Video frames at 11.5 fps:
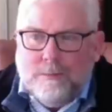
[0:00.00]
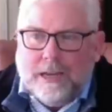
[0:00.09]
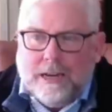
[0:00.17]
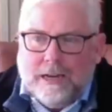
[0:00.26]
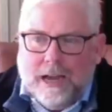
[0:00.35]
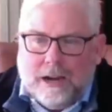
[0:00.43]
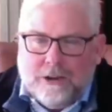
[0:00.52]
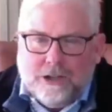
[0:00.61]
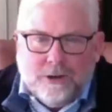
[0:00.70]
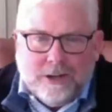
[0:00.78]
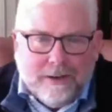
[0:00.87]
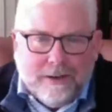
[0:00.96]
billion.
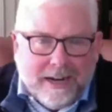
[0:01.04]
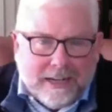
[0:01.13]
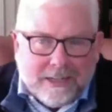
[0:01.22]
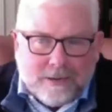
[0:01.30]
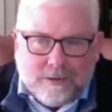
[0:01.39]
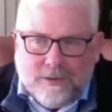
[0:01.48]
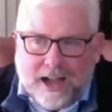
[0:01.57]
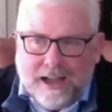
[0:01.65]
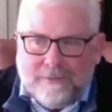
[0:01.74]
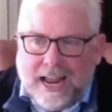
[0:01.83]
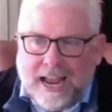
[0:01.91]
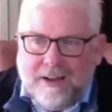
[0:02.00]
Your dividends are
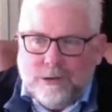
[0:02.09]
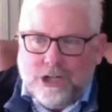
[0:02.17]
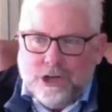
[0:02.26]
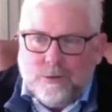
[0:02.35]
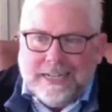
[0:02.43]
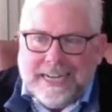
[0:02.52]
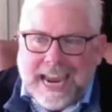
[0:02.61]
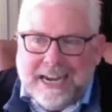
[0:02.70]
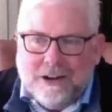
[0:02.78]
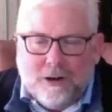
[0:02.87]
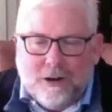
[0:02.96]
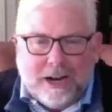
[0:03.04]
5.5, but your
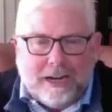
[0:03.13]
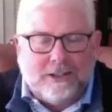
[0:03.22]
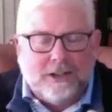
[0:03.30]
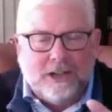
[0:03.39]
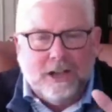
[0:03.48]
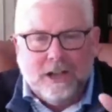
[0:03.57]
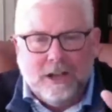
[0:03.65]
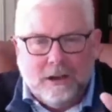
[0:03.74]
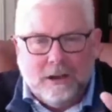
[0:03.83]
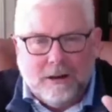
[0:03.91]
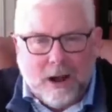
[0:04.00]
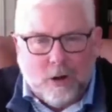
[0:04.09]
retained earnings
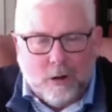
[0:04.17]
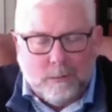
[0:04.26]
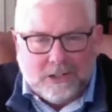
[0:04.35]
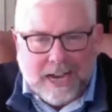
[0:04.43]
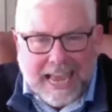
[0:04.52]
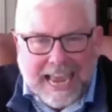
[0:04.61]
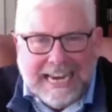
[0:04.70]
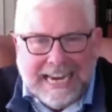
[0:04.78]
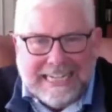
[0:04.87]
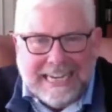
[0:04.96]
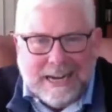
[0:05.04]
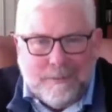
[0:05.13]
are now almost
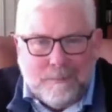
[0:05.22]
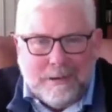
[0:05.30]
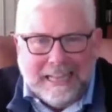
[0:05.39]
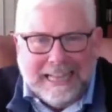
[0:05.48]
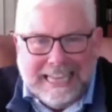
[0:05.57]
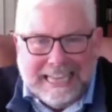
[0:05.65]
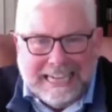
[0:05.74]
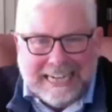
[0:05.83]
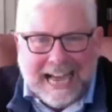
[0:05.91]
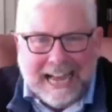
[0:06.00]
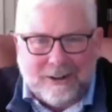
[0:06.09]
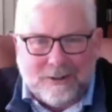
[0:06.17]
$18 billion.
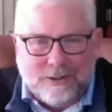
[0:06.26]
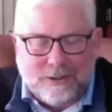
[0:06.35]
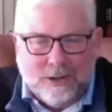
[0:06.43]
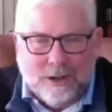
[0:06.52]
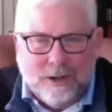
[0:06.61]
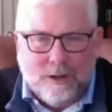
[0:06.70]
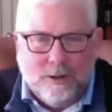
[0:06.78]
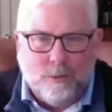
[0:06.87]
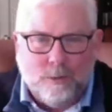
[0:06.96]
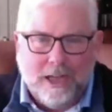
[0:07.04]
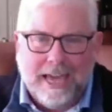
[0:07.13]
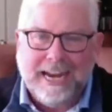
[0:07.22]

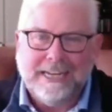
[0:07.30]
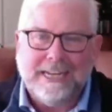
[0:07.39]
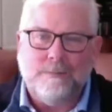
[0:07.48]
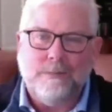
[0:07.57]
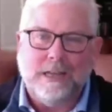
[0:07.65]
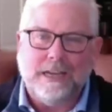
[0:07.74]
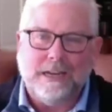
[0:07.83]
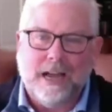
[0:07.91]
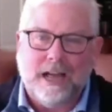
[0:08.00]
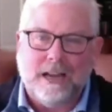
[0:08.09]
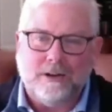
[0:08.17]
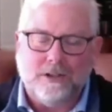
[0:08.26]
Well, that $18 billion
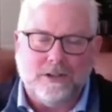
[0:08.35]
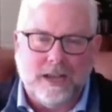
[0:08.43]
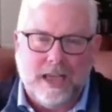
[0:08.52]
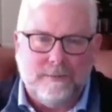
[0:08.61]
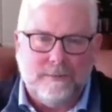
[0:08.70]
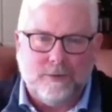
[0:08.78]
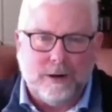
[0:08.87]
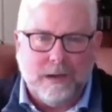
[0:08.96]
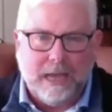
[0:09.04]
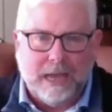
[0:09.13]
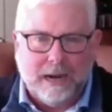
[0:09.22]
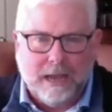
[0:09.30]
is every
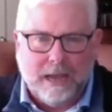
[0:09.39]
bit